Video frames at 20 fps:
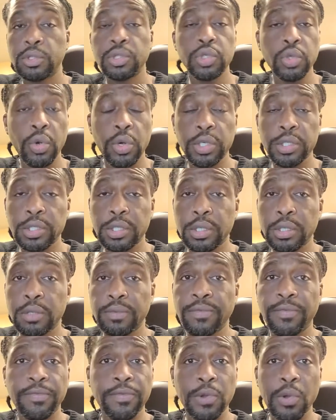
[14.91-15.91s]

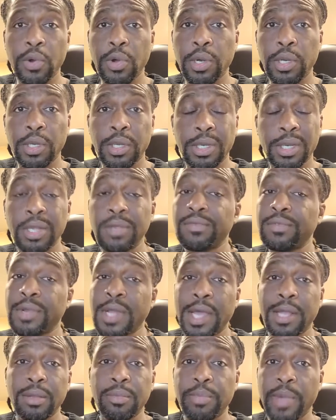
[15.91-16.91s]
Georgia, Florida, and
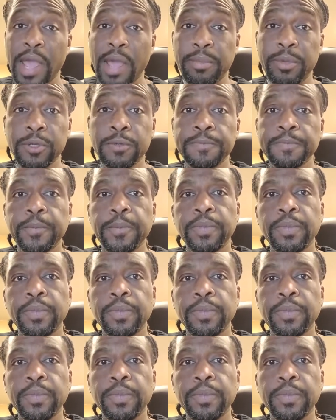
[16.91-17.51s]
even Alabama,